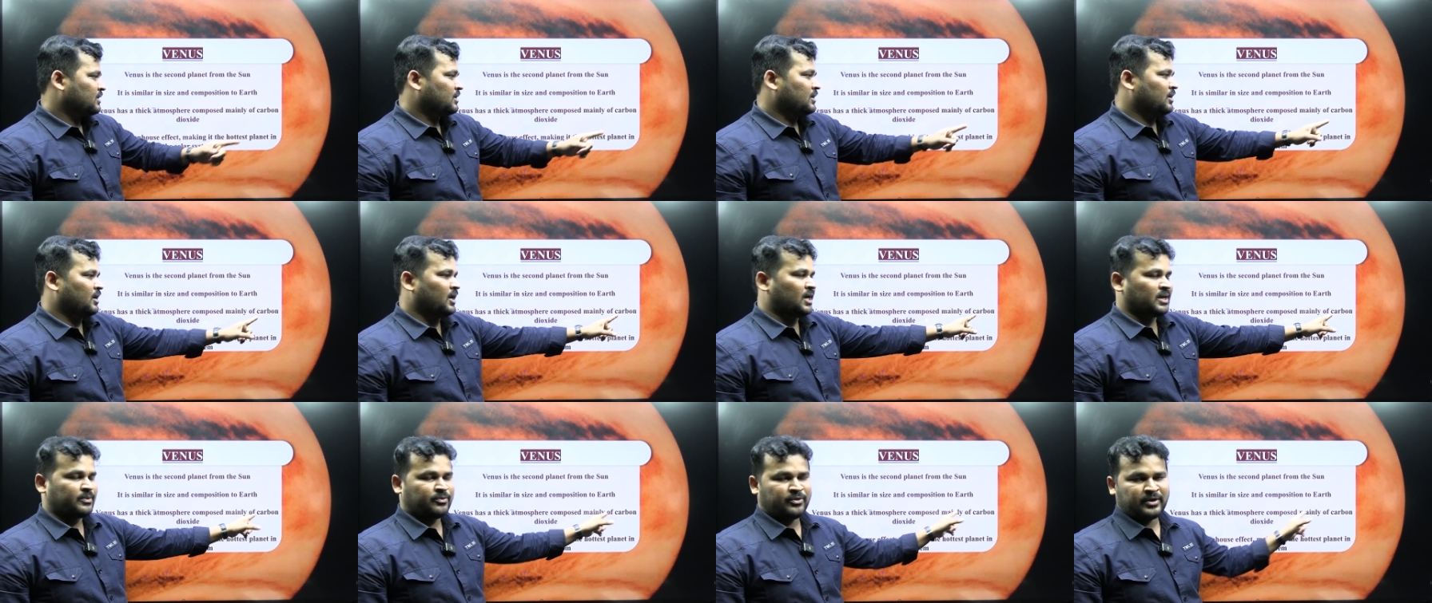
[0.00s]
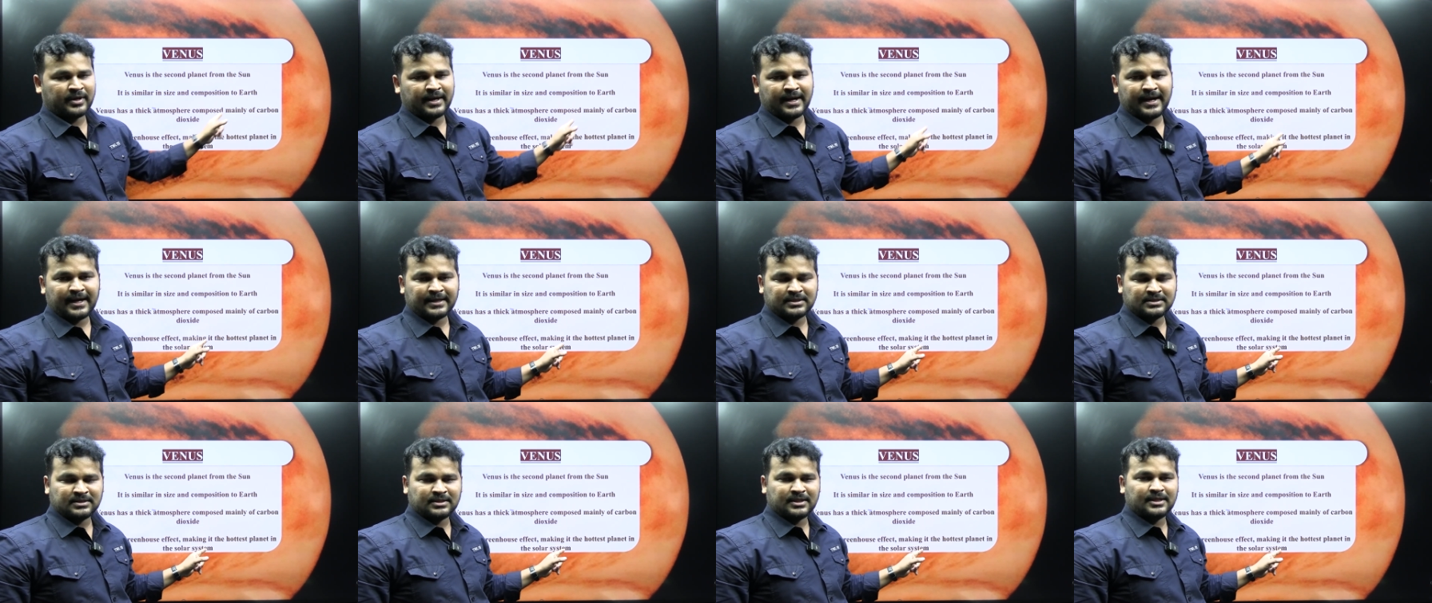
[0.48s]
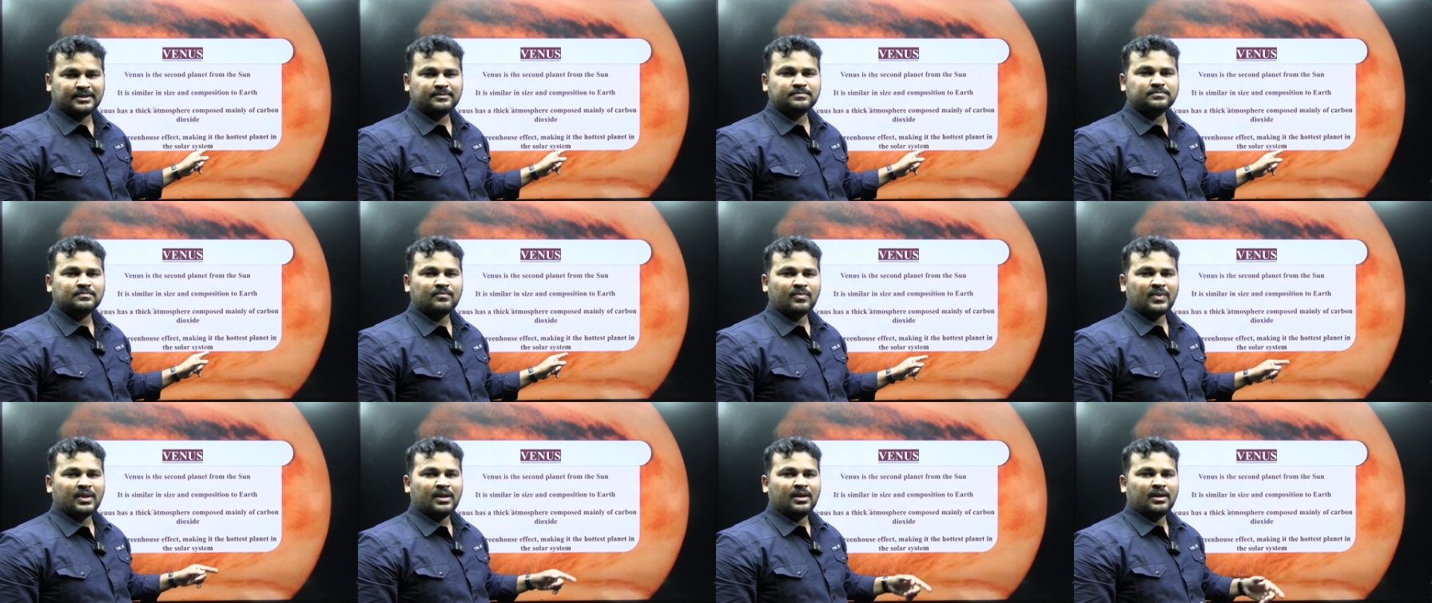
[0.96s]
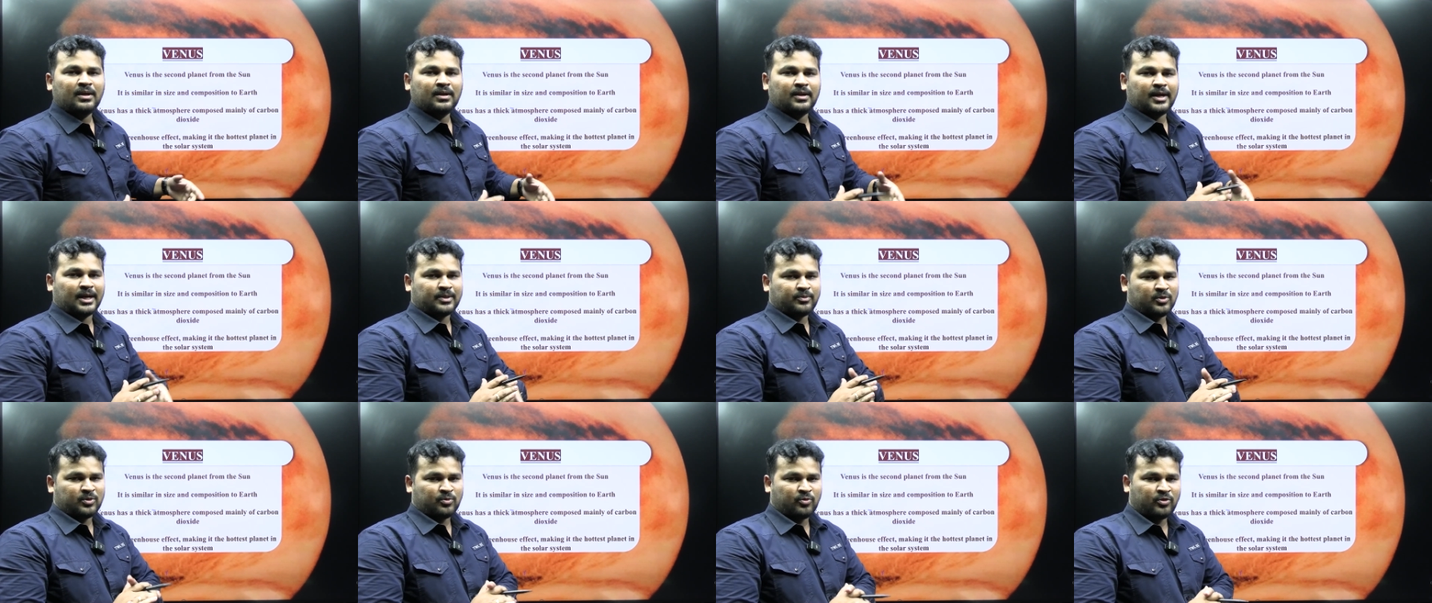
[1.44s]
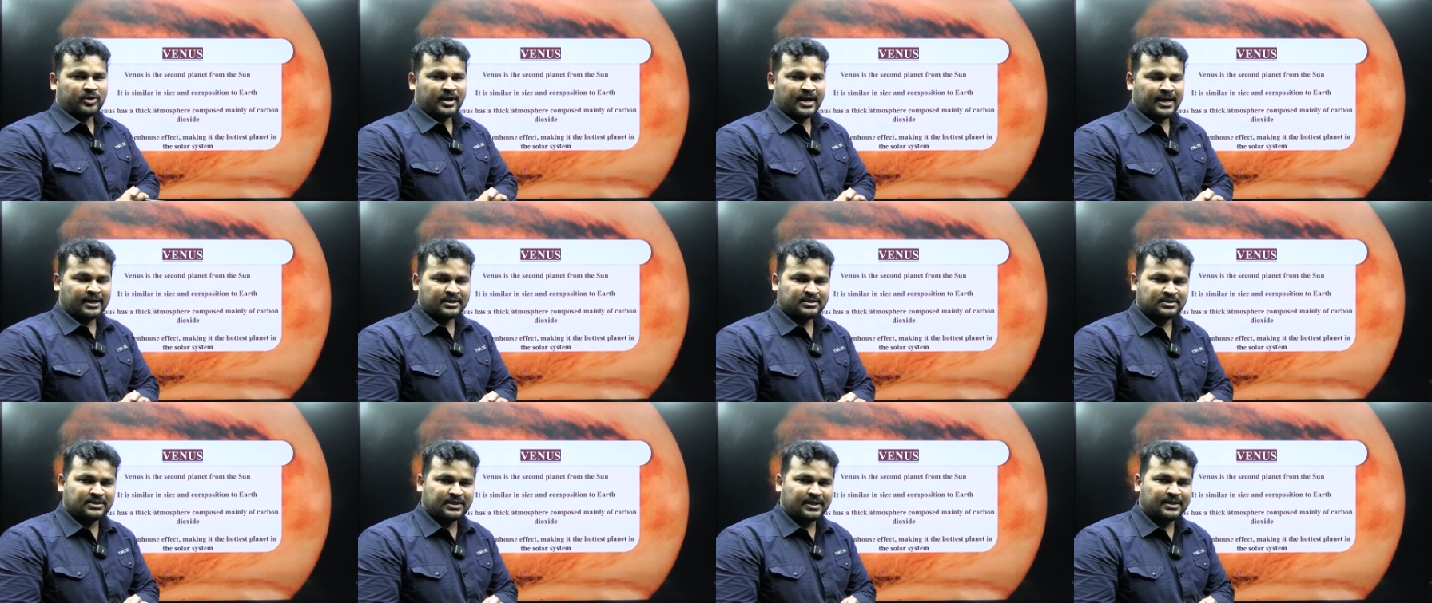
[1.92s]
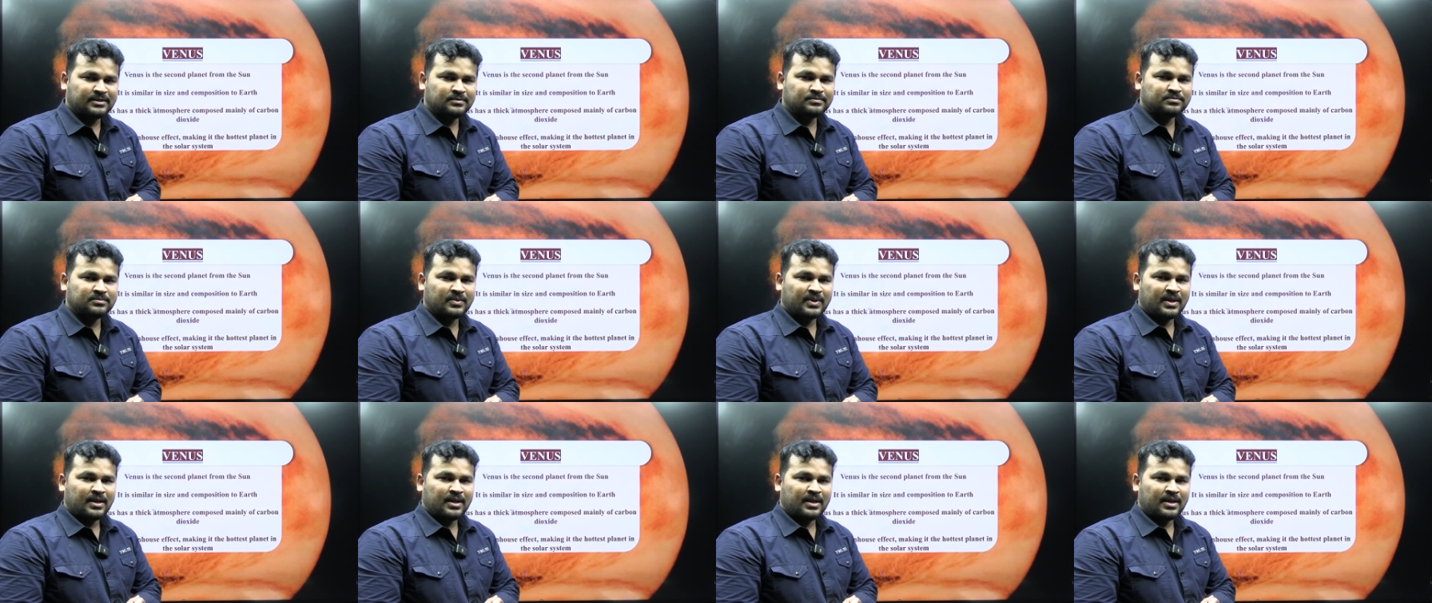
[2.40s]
Carbon dioxide, carbon monoxide,